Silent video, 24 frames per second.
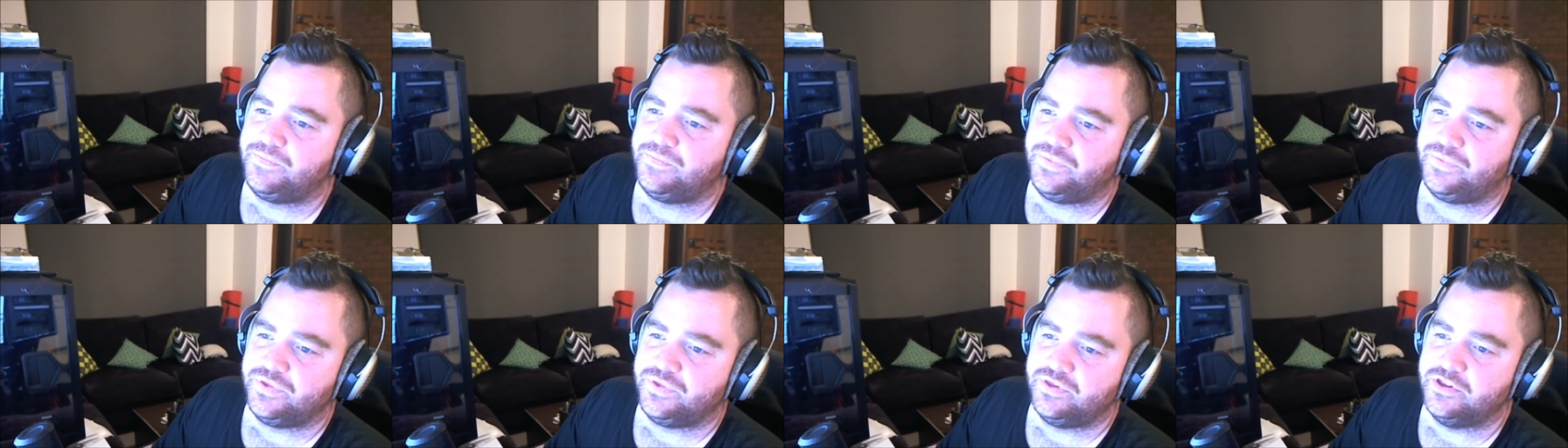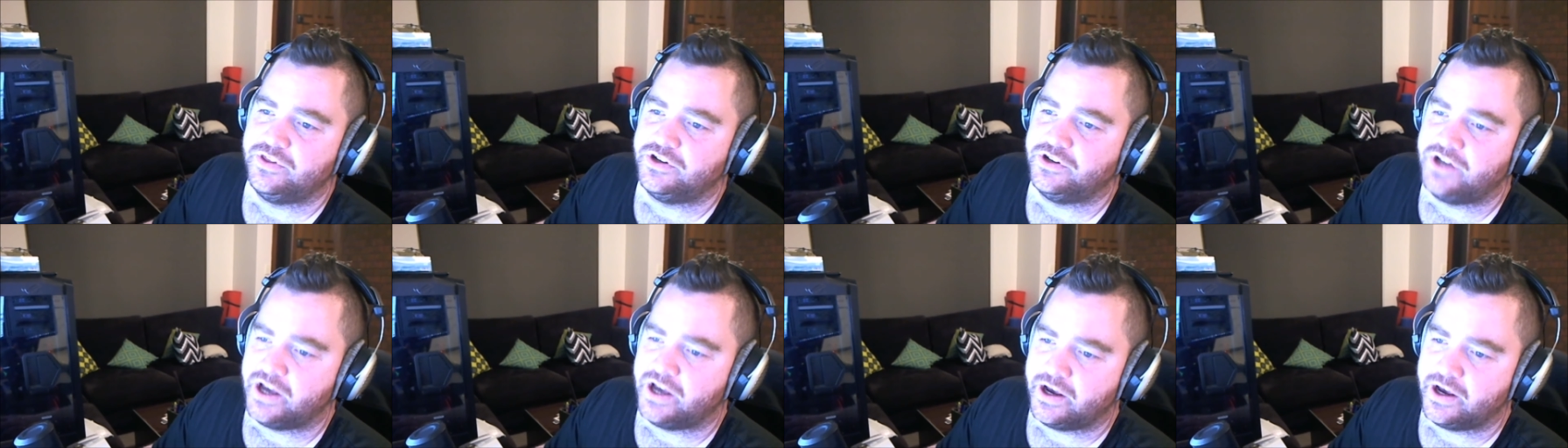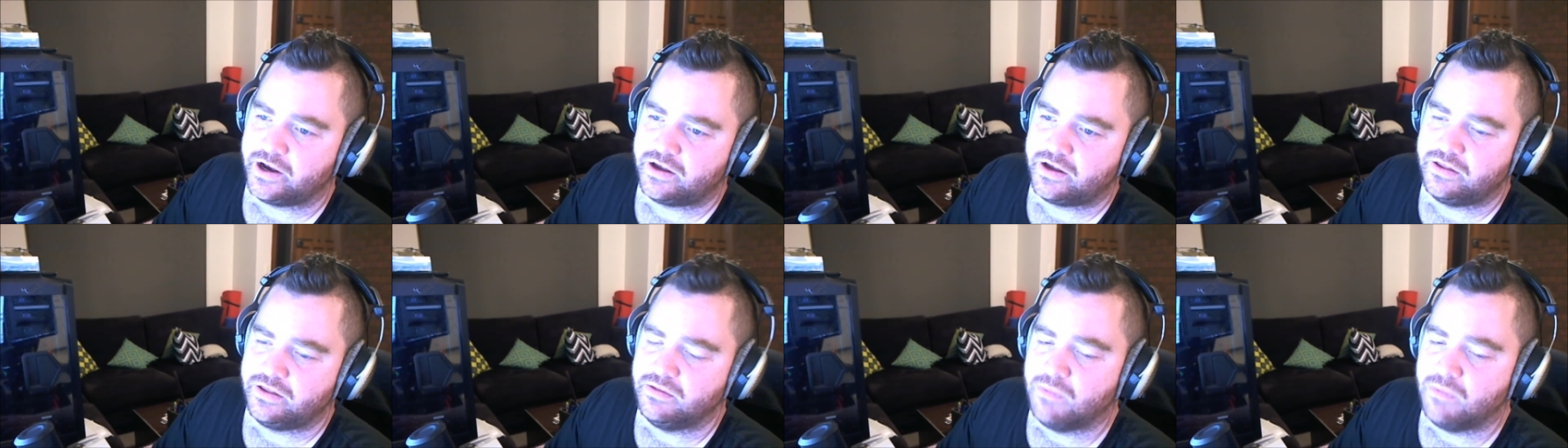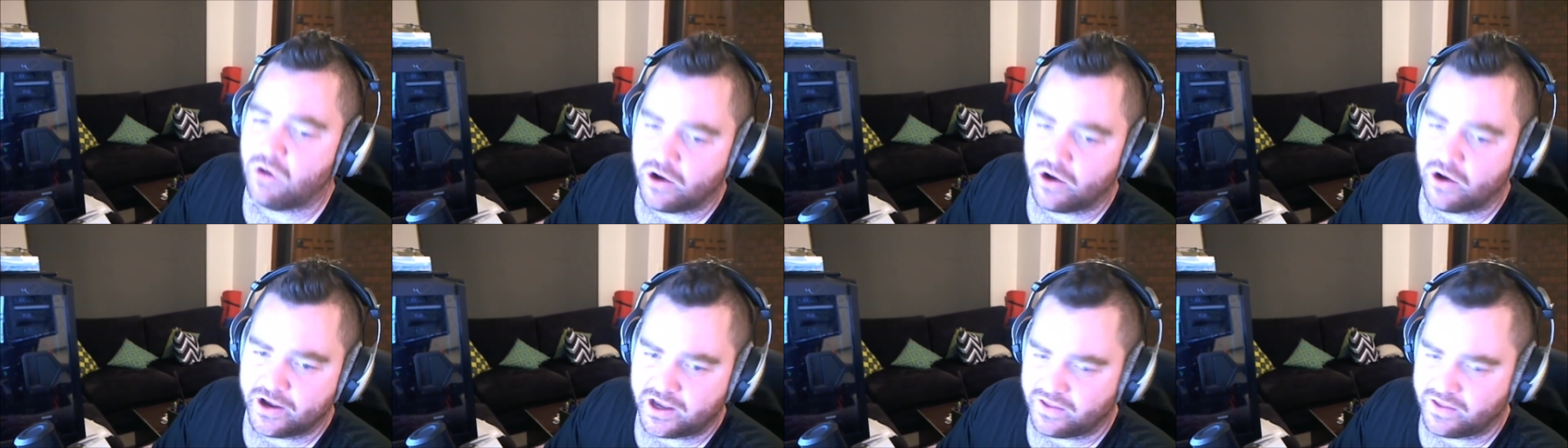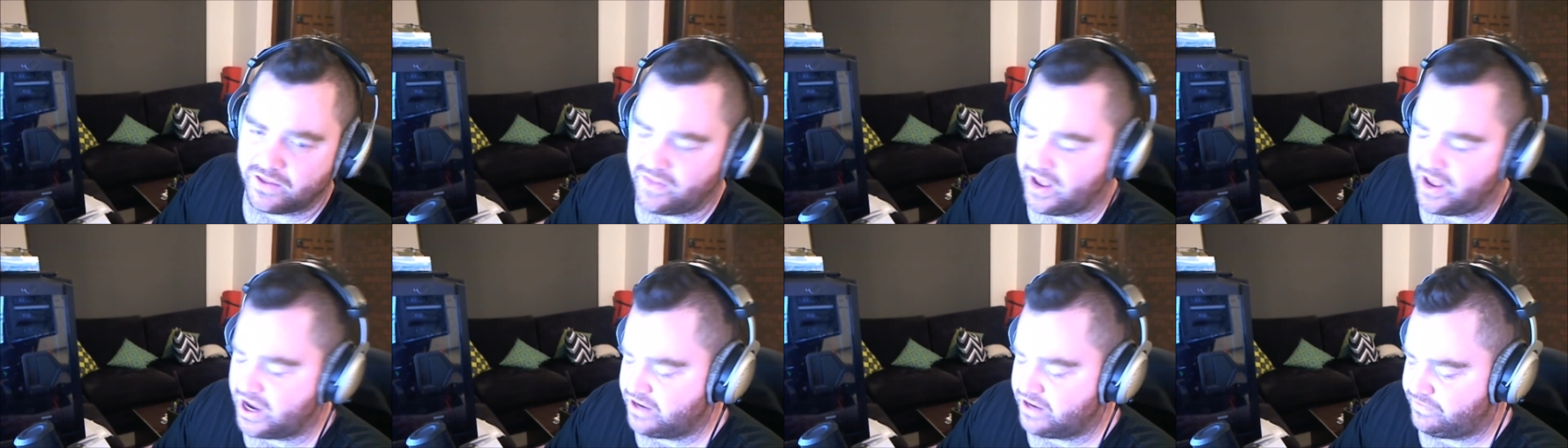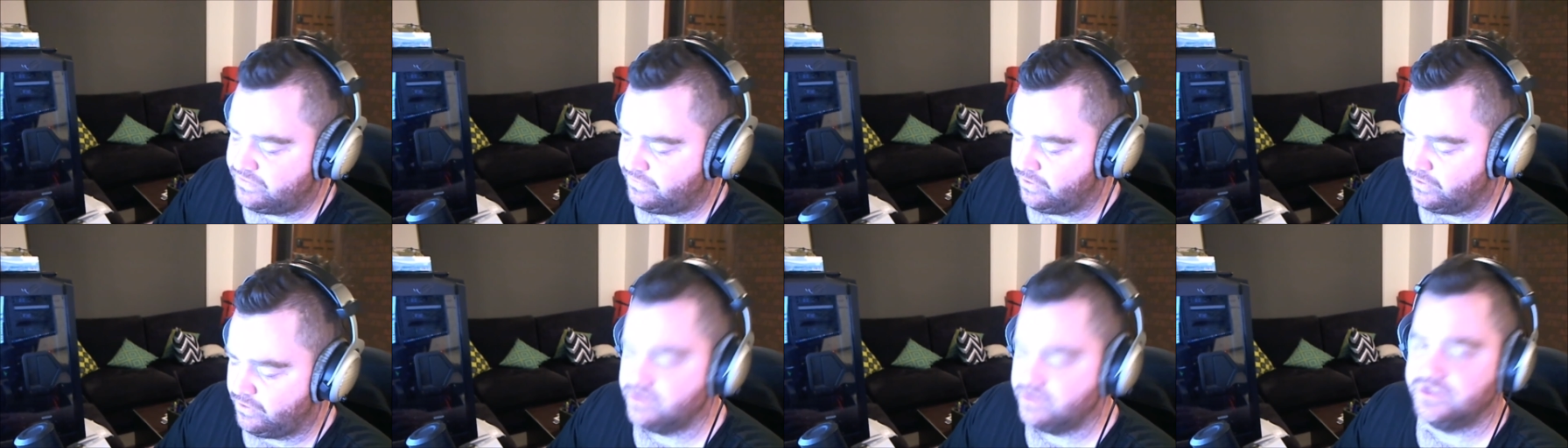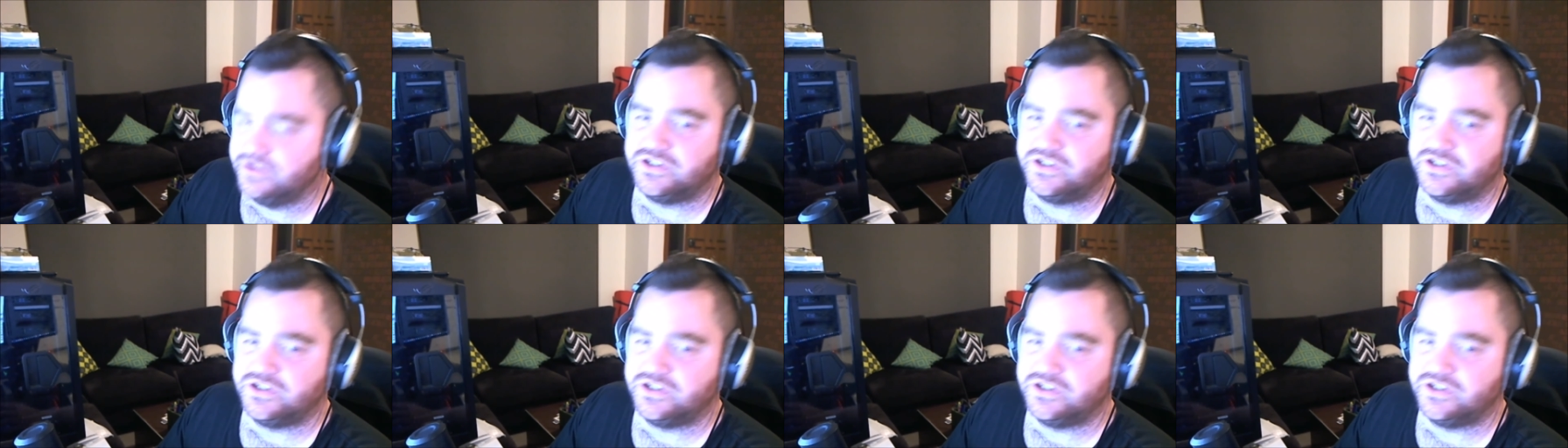the DAC, the mic, and the headphones,